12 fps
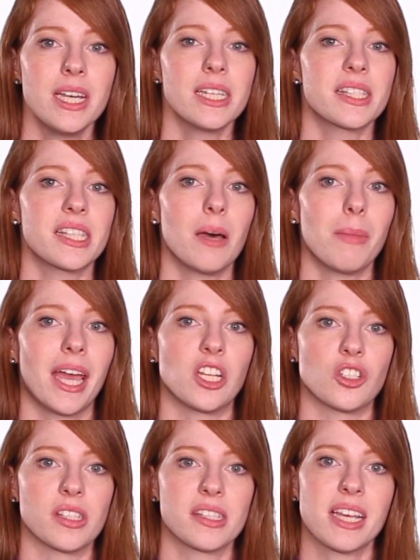Some
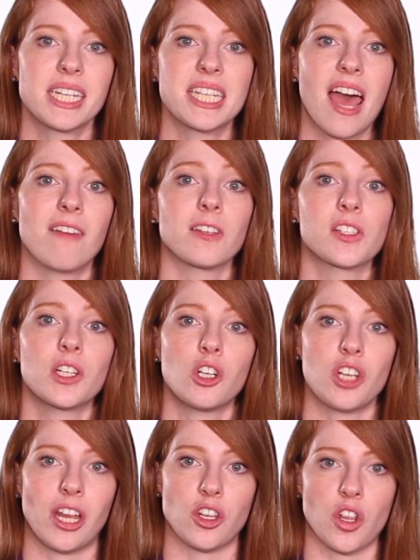agents like to have a search
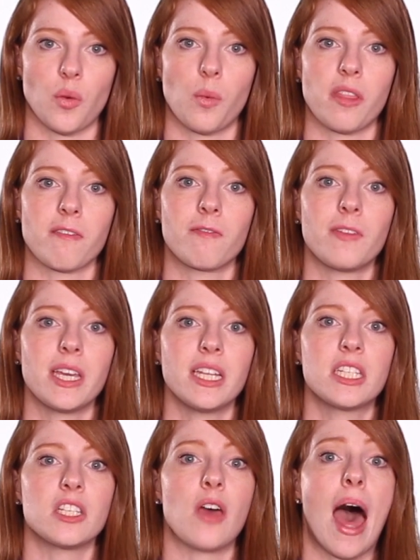engine with a feed
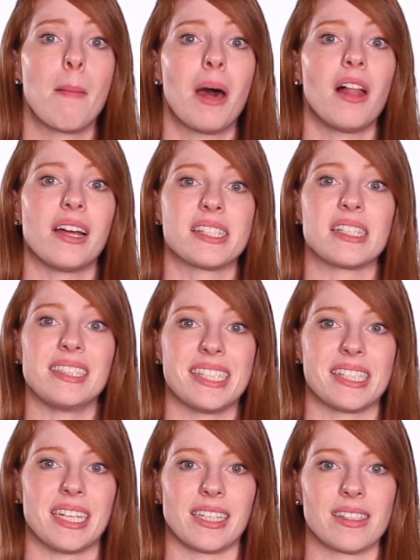to MLS
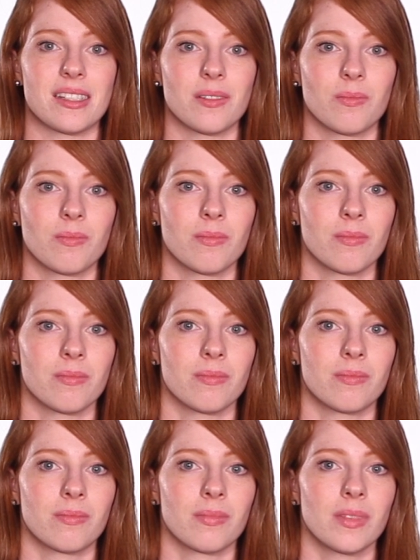listings.
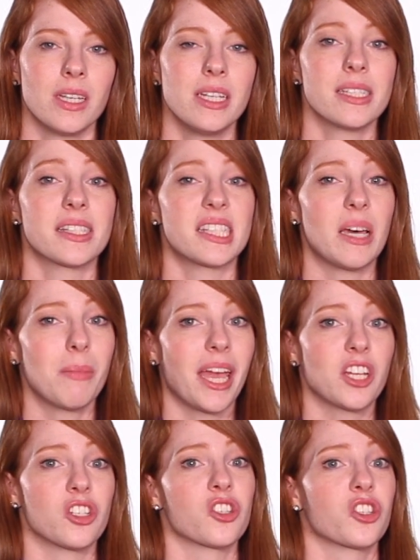Some
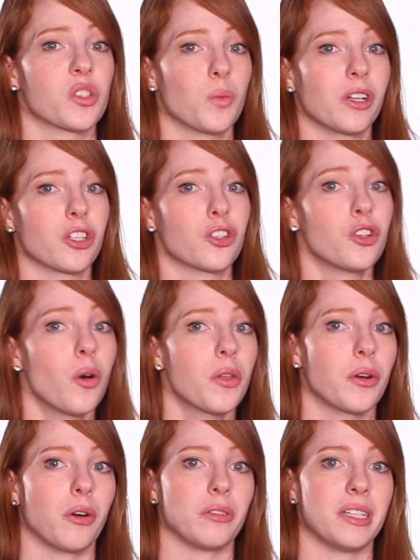agents just want to show
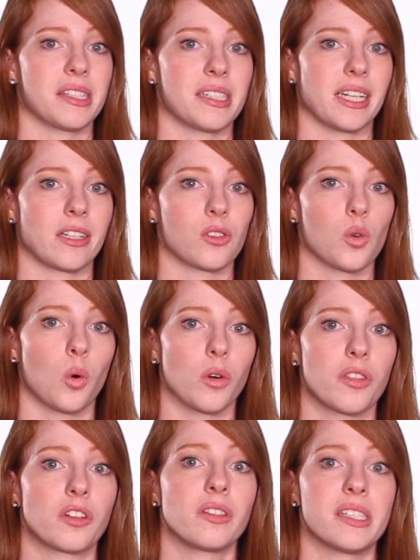their own listings or
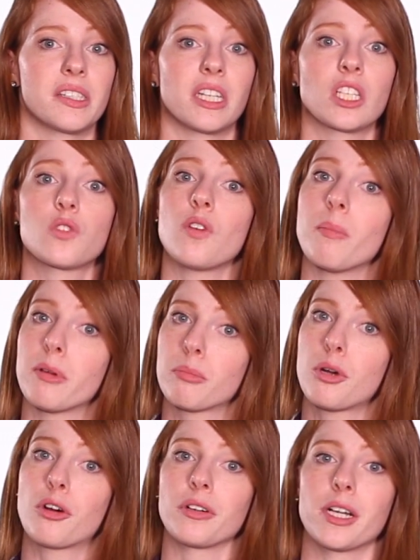their listings from their
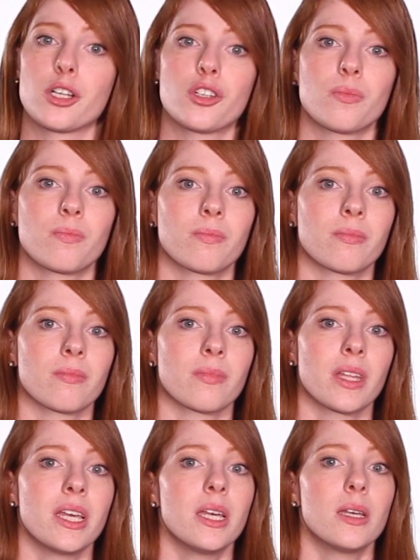brokerage.
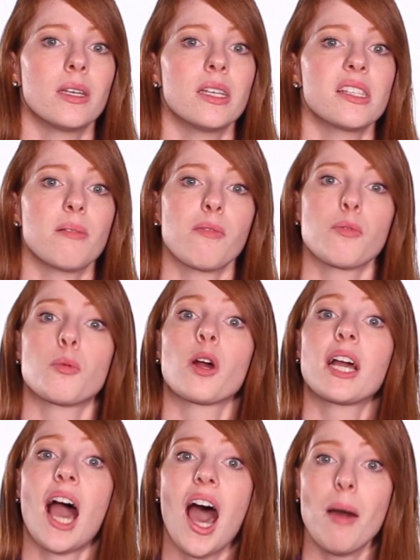Some of the more
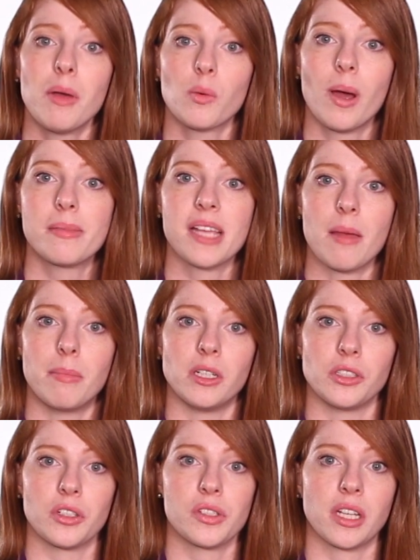common website
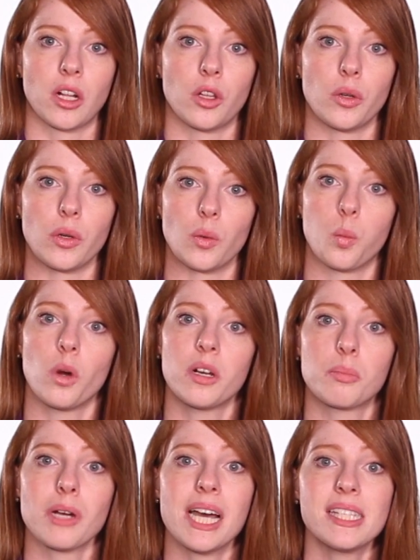builders include
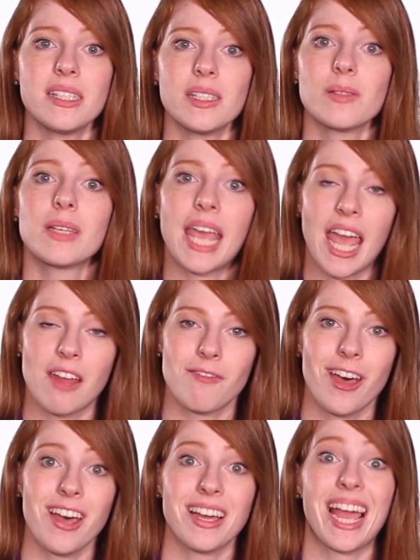WordPress,
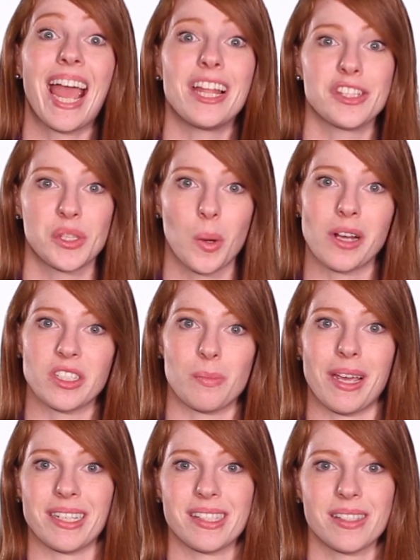Canva, and
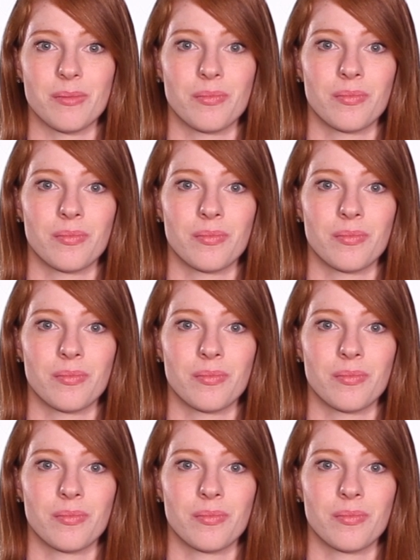Squarespace.